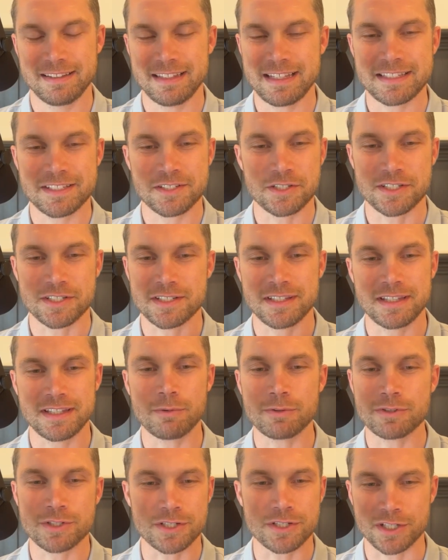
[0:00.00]
That
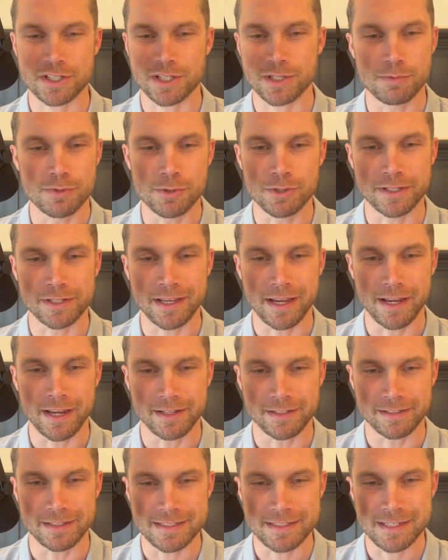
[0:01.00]
was just
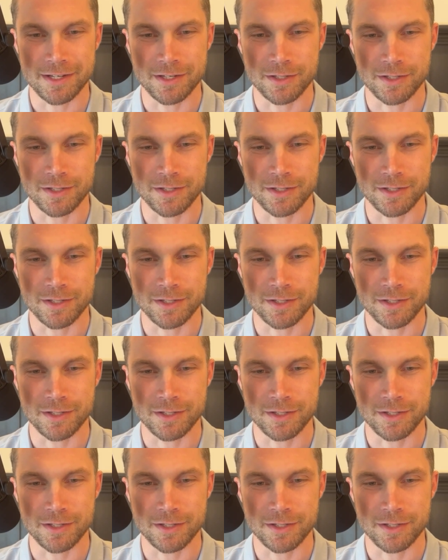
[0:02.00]
communicating. That's how you